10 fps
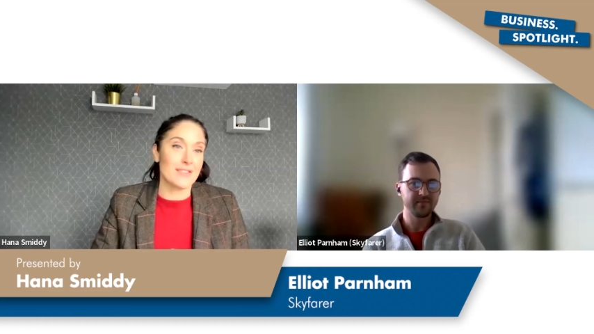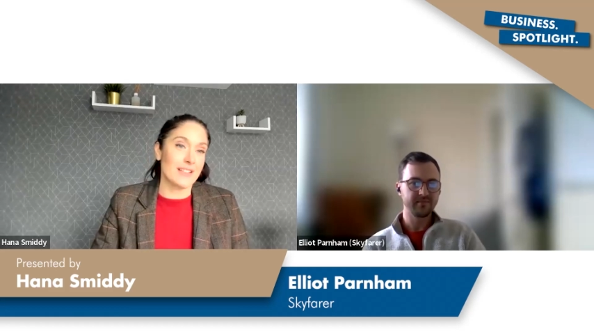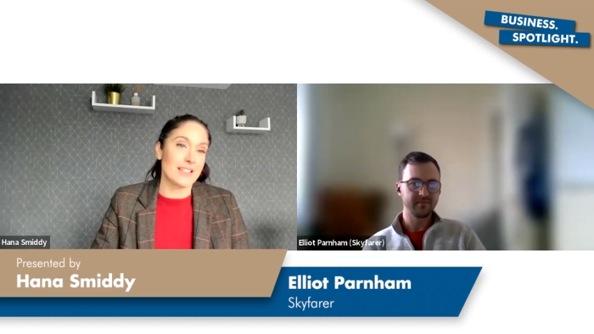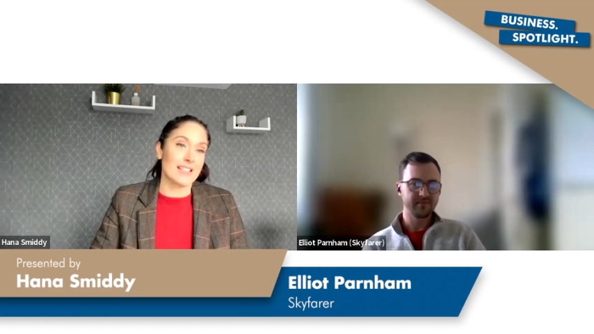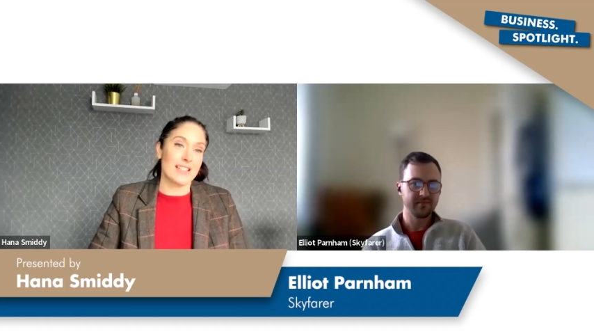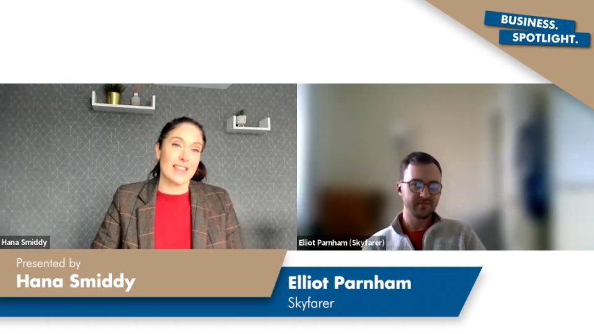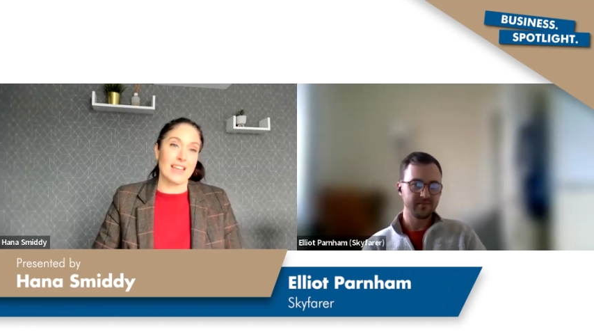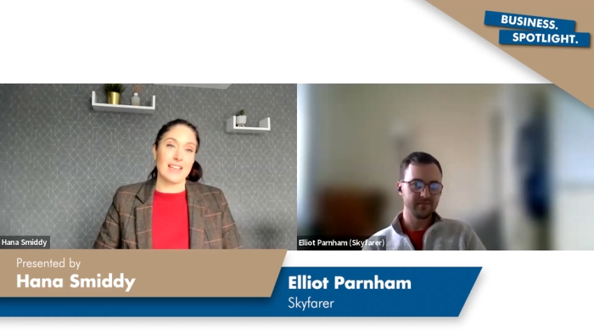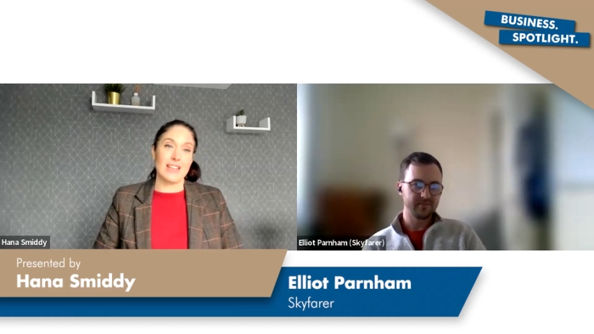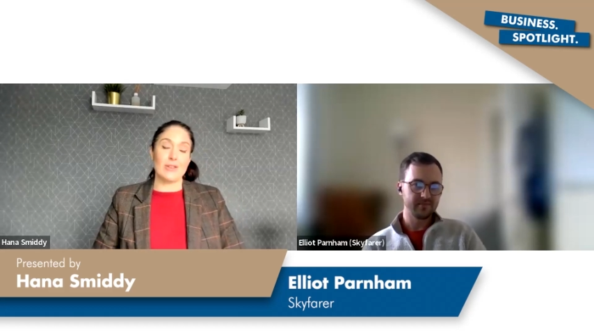Speaker 1: is fantastic.
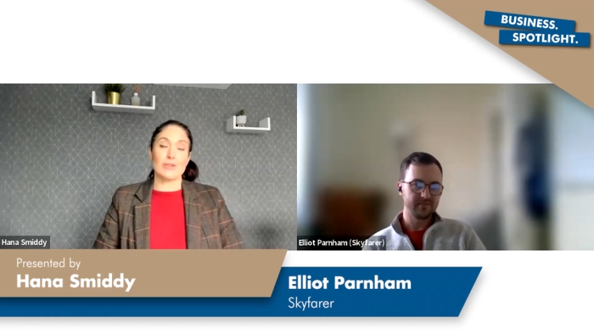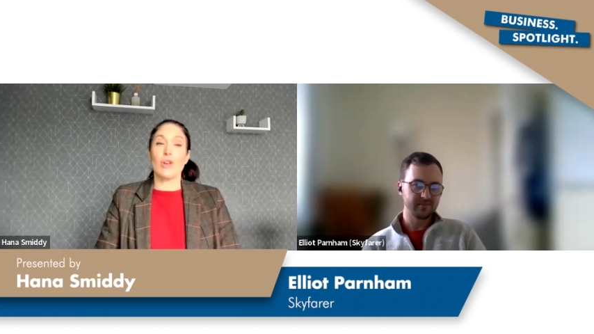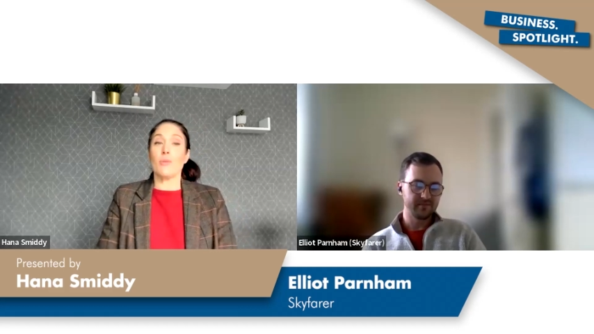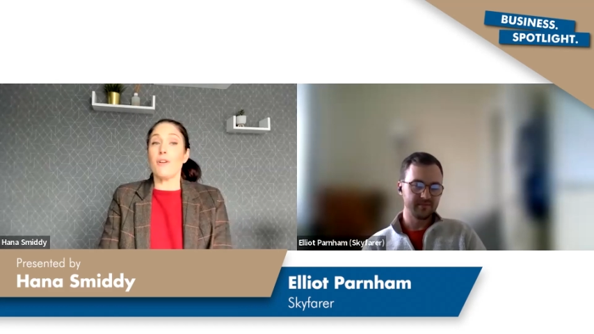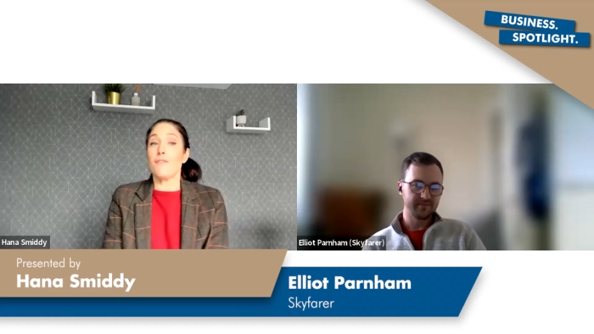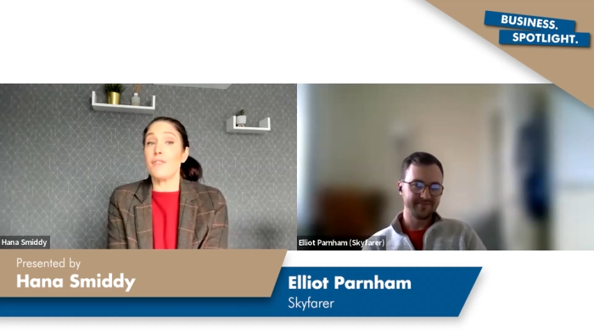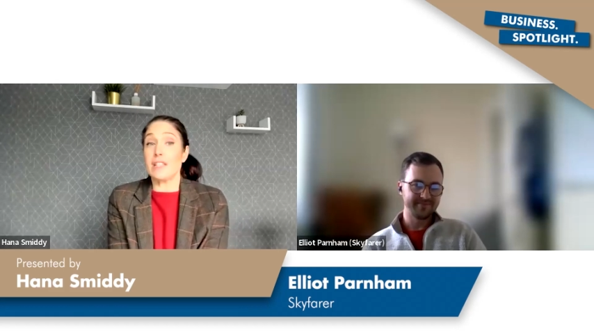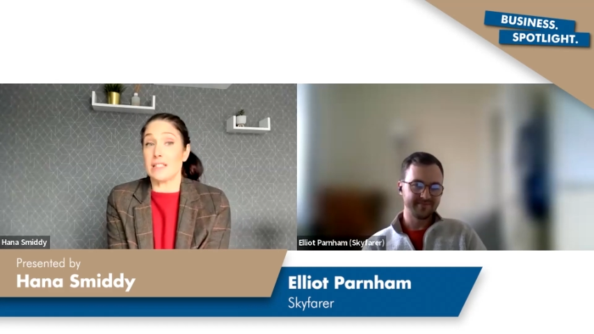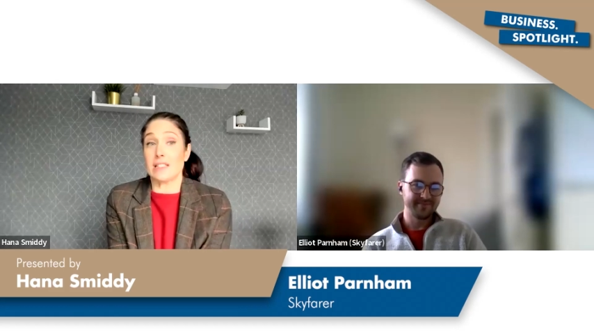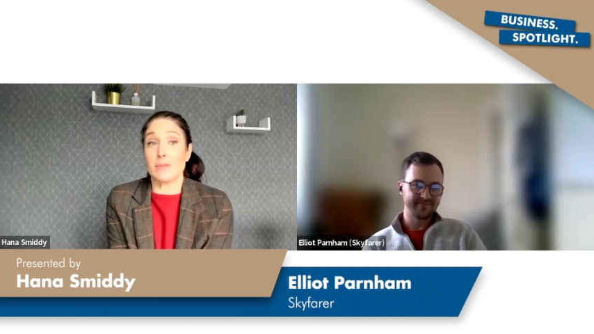Thank you. So my,
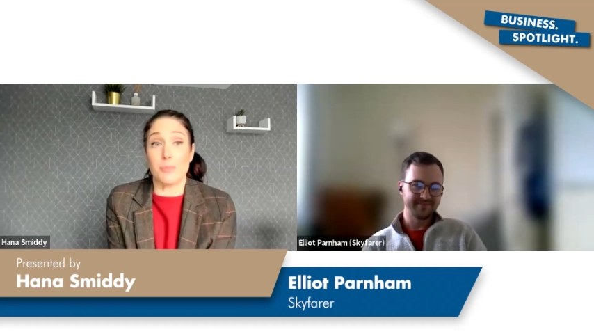this